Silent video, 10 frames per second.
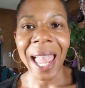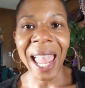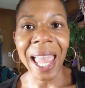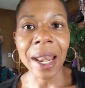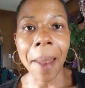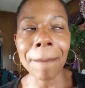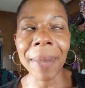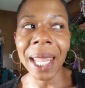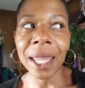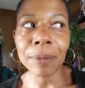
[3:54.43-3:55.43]
And
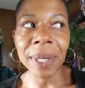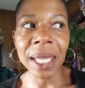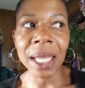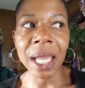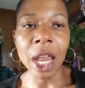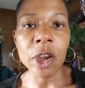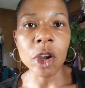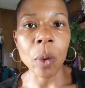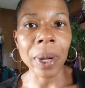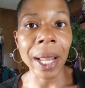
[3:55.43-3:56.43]
maybe
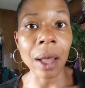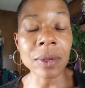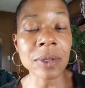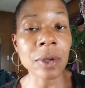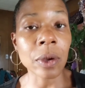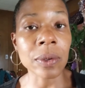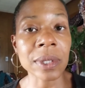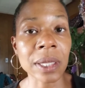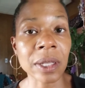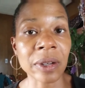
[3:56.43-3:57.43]
no one else knows
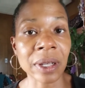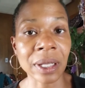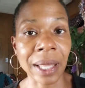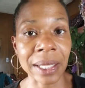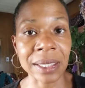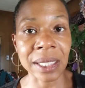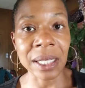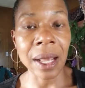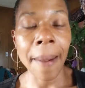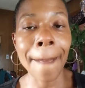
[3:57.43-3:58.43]
that they're
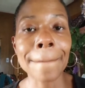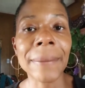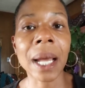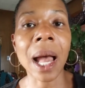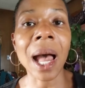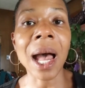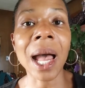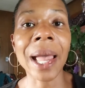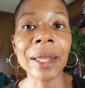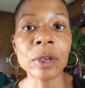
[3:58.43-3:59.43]
neglected, but
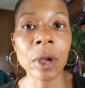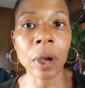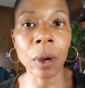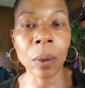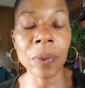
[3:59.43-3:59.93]
I know